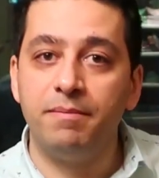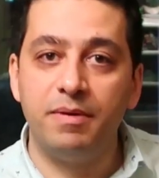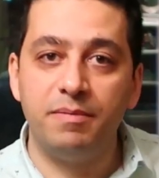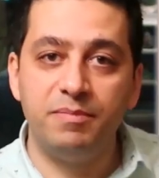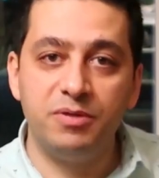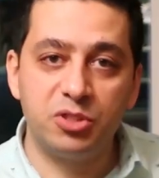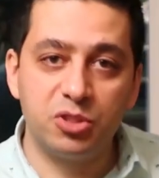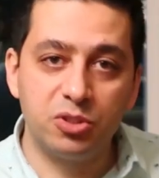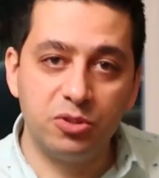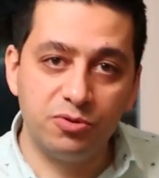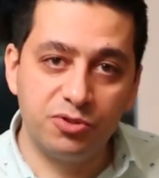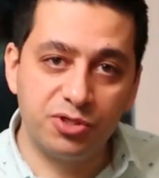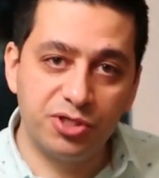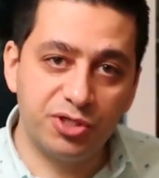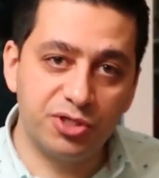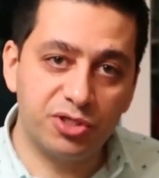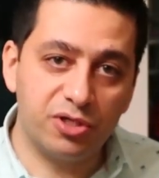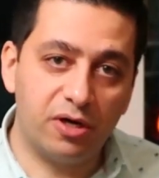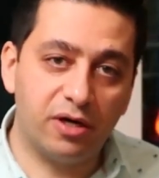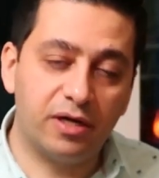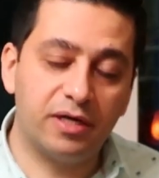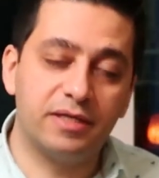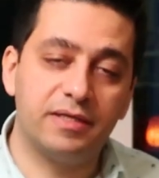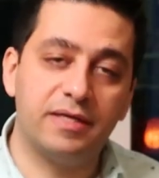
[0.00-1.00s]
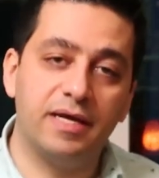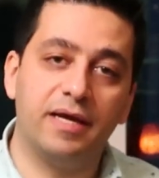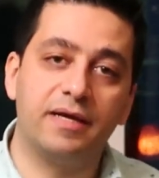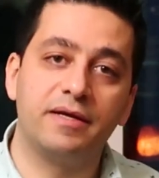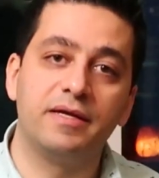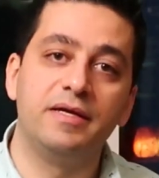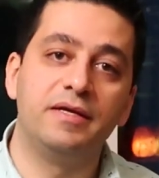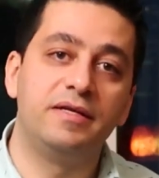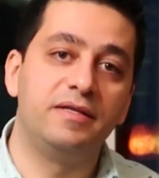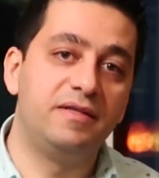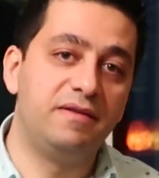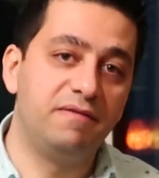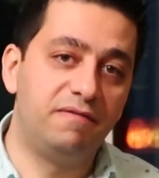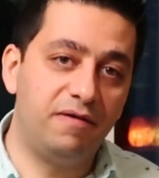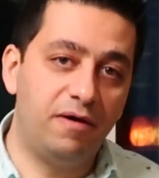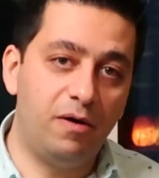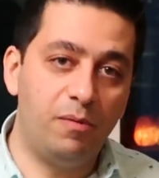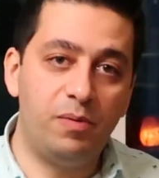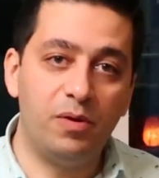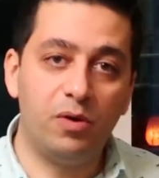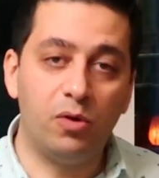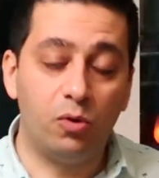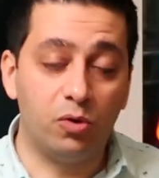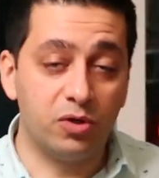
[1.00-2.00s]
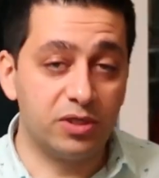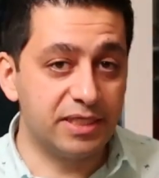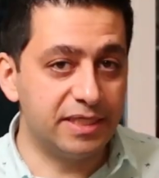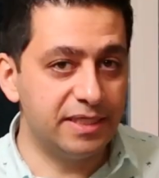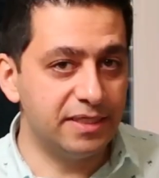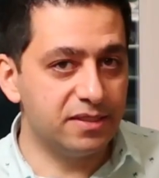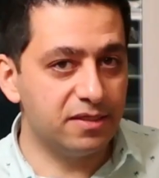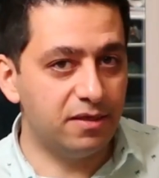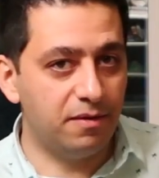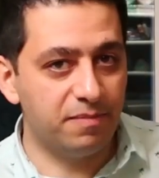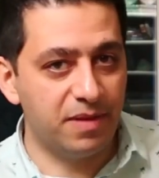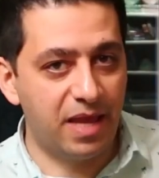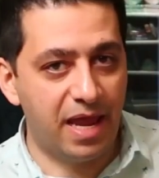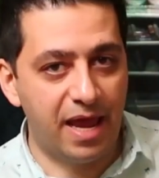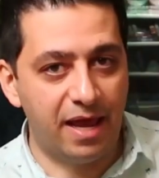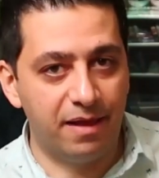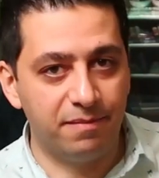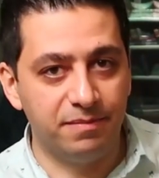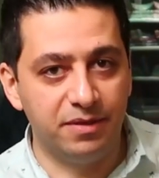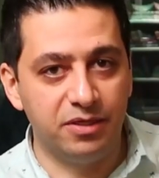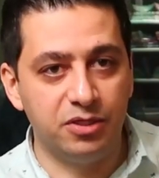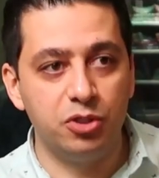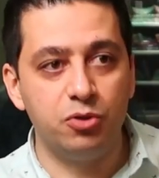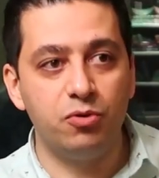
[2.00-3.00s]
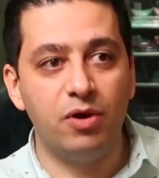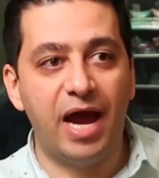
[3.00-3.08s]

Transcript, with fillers: maybe solutions architect, developer, or sysop admin.